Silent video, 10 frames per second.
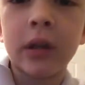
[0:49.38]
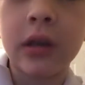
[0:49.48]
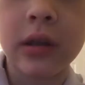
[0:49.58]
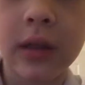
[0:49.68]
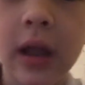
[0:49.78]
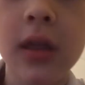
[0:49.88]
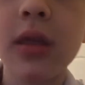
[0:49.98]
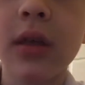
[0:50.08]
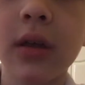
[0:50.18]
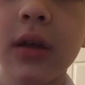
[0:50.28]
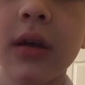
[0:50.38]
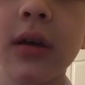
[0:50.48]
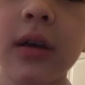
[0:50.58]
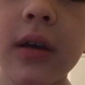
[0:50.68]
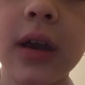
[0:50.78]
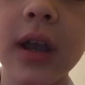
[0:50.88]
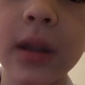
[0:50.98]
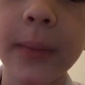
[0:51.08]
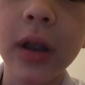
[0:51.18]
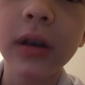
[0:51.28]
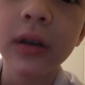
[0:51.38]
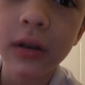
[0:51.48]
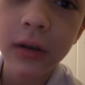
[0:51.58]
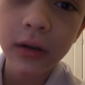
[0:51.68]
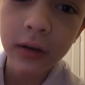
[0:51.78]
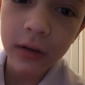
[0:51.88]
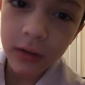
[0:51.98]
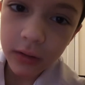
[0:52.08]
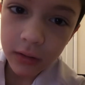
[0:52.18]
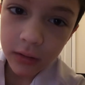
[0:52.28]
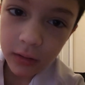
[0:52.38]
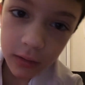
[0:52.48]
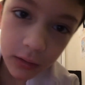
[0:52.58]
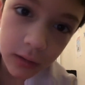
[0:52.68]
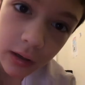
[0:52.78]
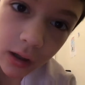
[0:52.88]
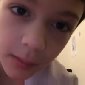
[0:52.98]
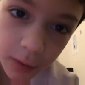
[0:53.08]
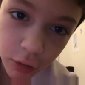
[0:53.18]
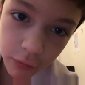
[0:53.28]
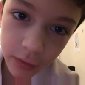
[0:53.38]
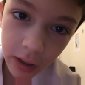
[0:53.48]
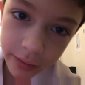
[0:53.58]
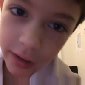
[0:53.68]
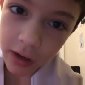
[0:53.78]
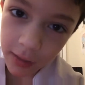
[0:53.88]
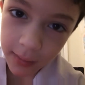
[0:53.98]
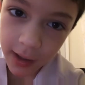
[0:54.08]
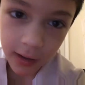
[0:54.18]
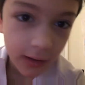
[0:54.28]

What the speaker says: that extends. Hit the button. Now let me know if you guys can hear me.